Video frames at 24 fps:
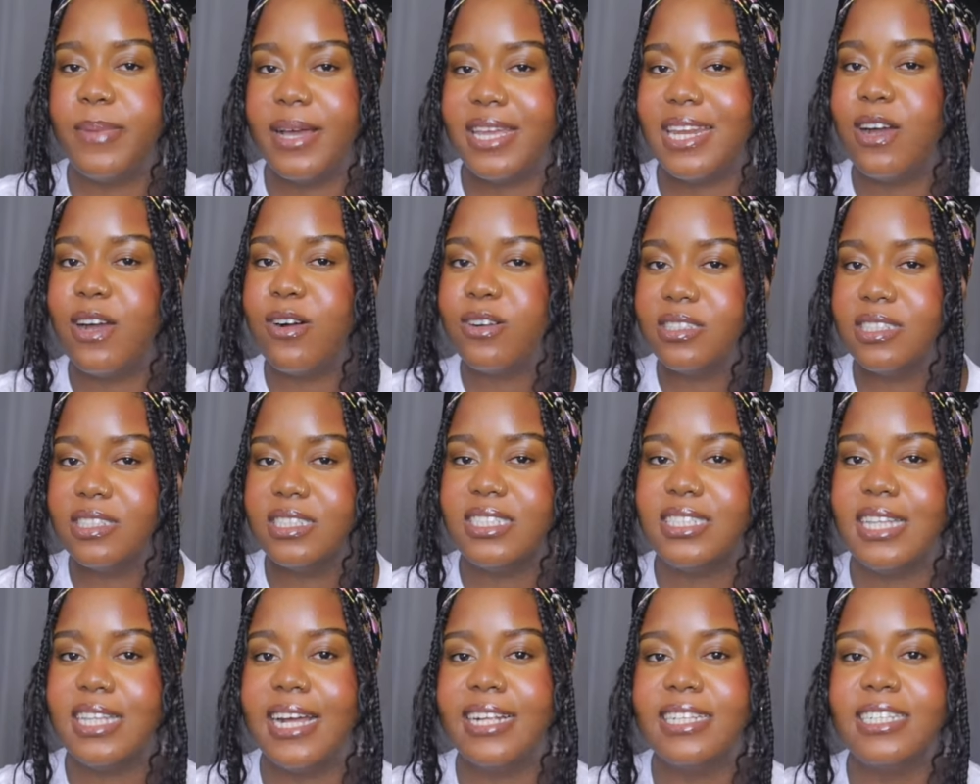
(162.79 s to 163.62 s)
better
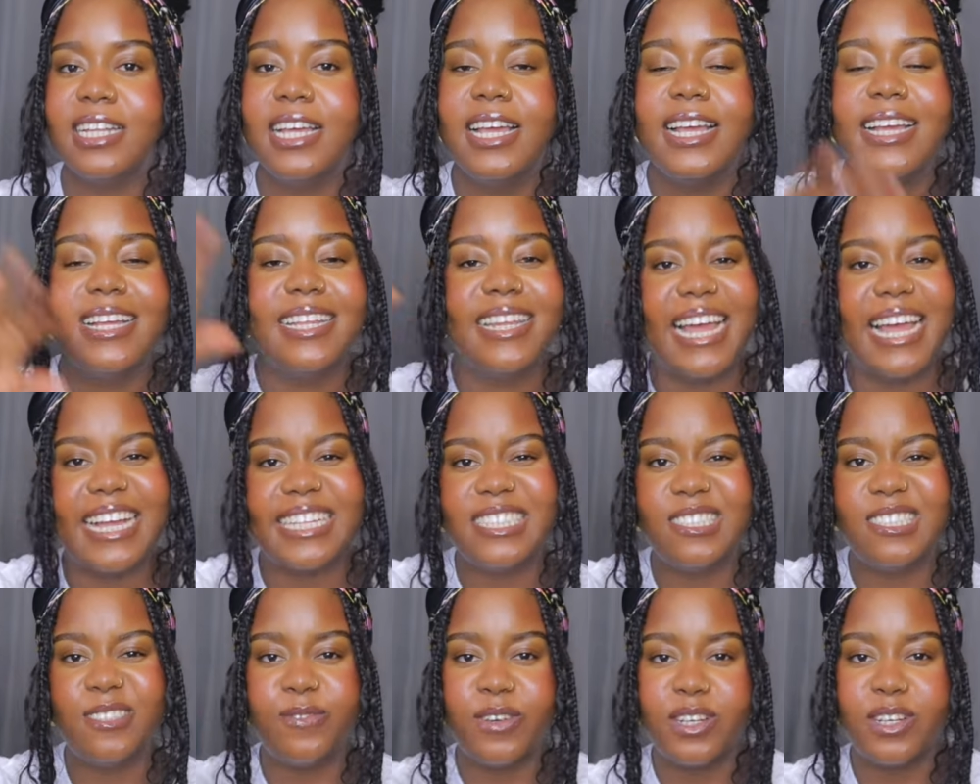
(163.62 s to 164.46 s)
understand
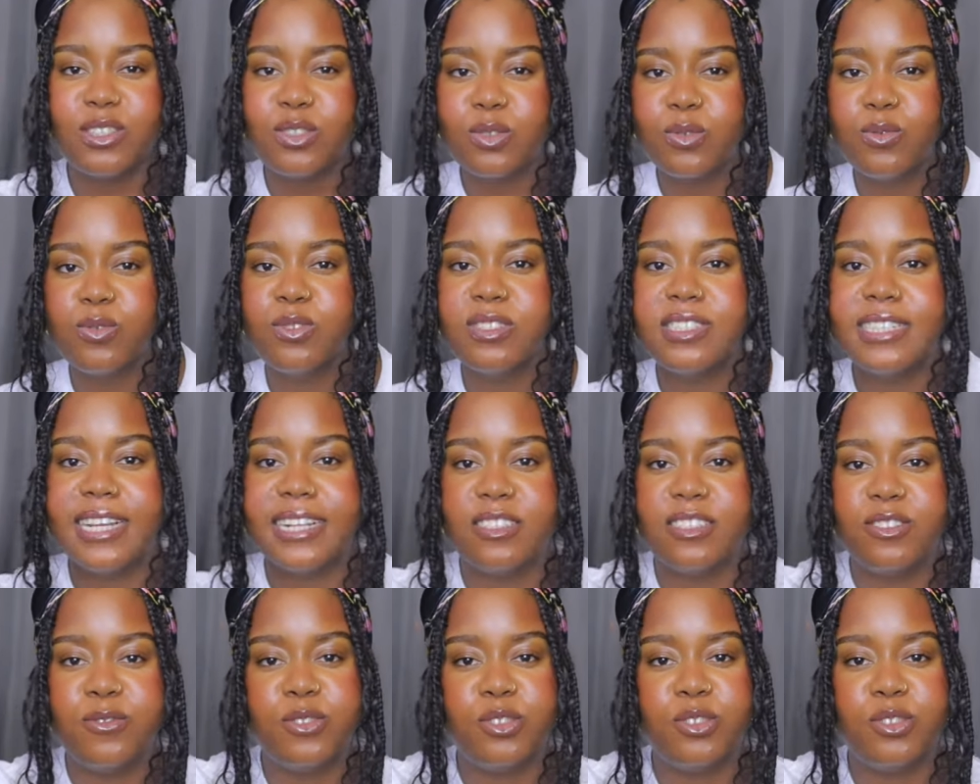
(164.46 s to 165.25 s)
like different schools and,